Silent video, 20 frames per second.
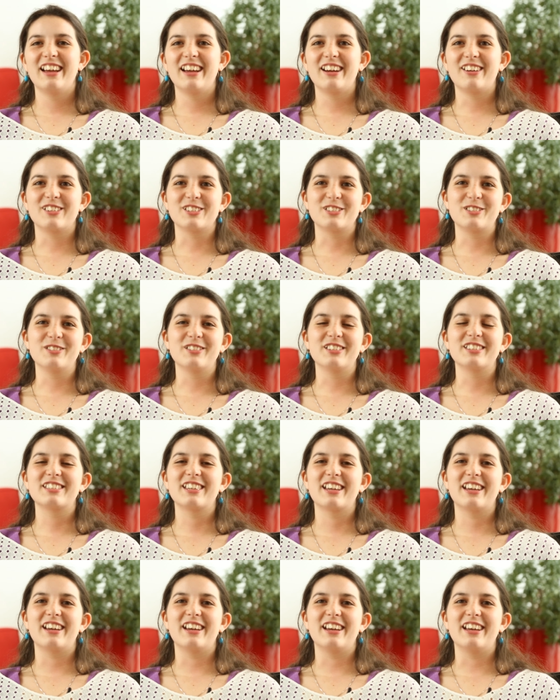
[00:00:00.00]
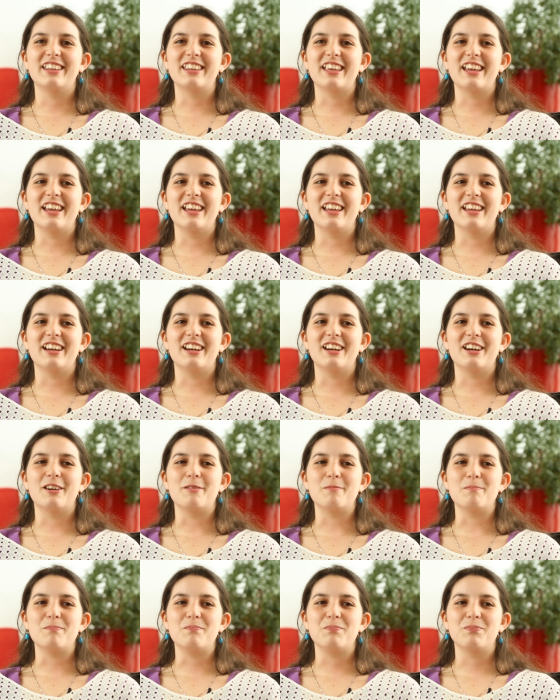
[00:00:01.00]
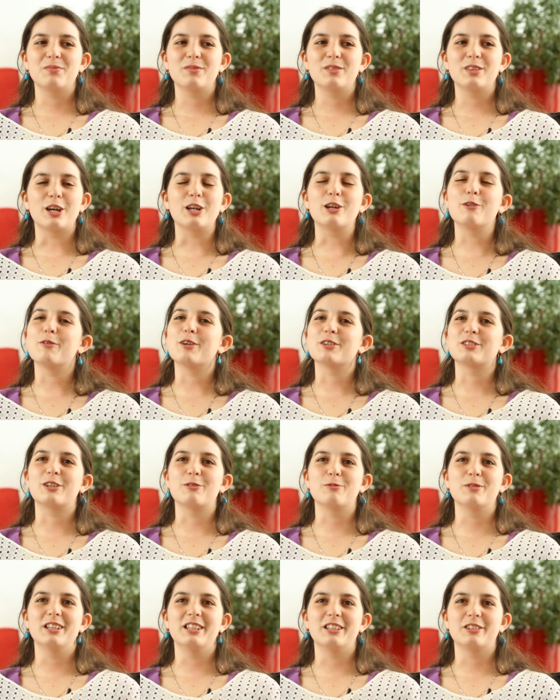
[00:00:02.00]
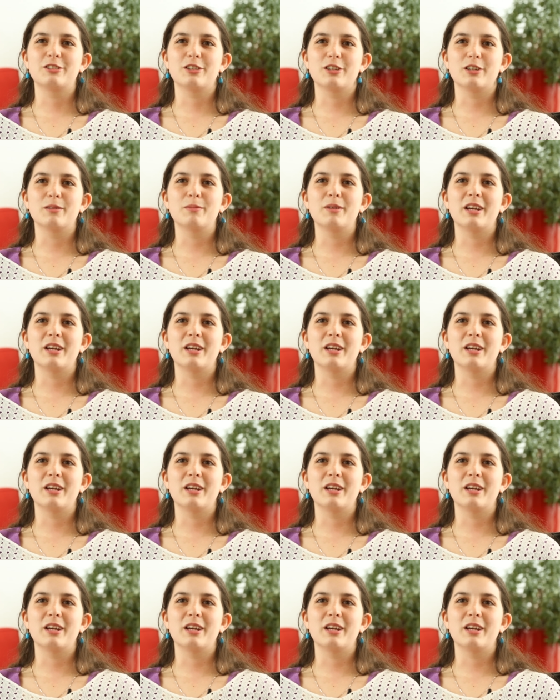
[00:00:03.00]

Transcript: our students, none of us are really sure,